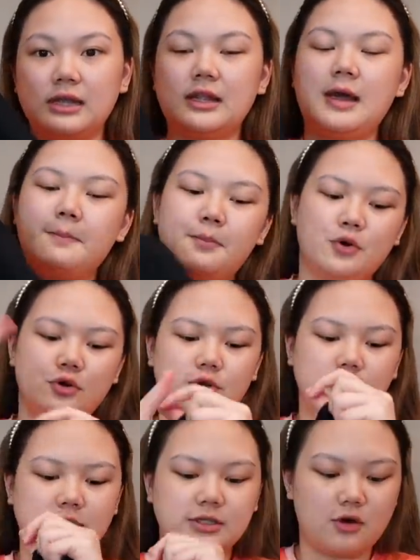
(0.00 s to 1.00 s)

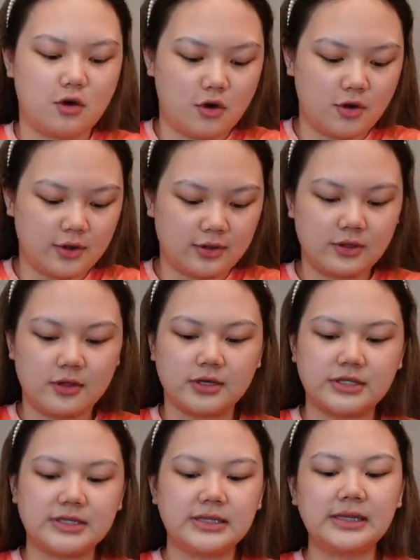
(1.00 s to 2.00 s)
Tapos on the
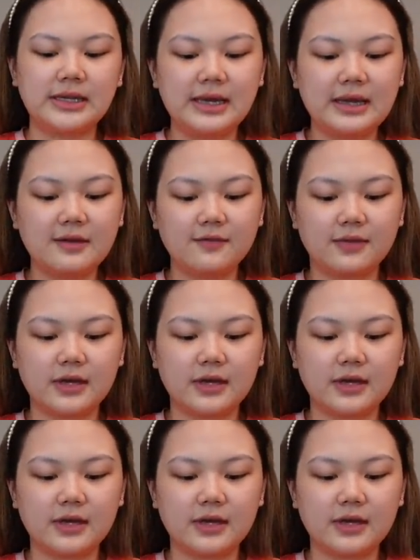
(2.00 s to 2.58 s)
sleeve,